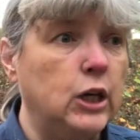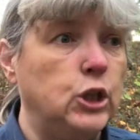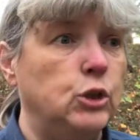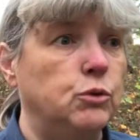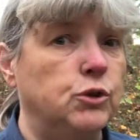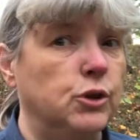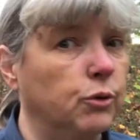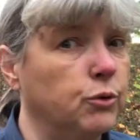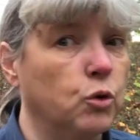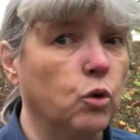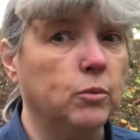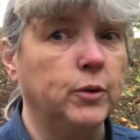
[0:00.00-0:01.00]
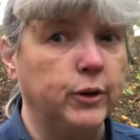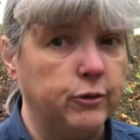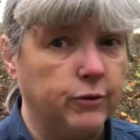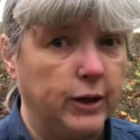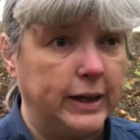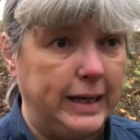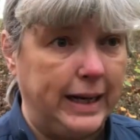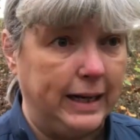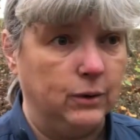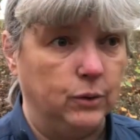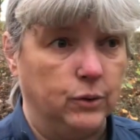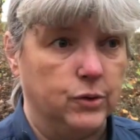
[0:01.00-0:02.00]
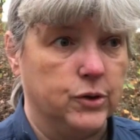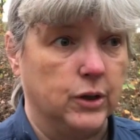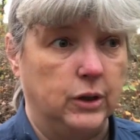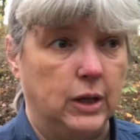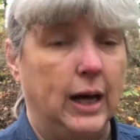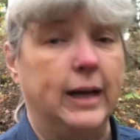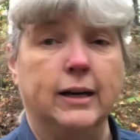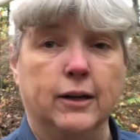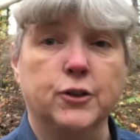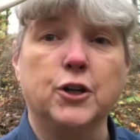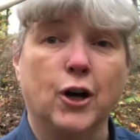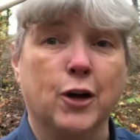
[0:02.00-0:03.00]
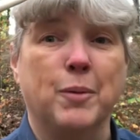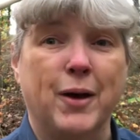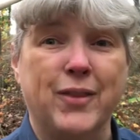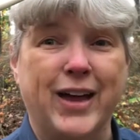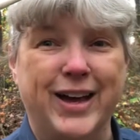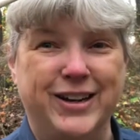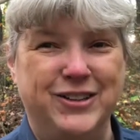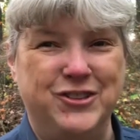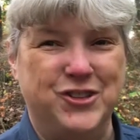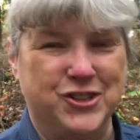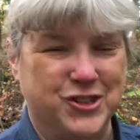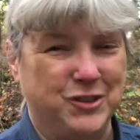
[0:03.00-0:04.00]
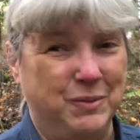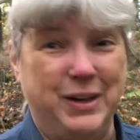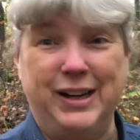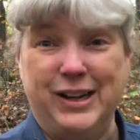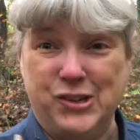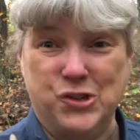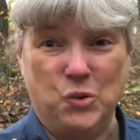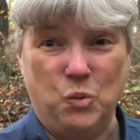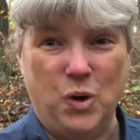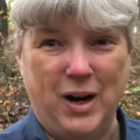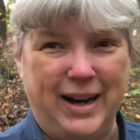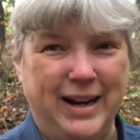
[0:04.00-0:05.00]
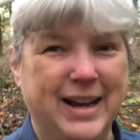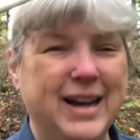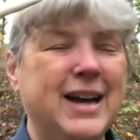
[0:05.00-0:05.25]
you don't normally find antlers a lot, and I'll talk about that in just a minute as to why.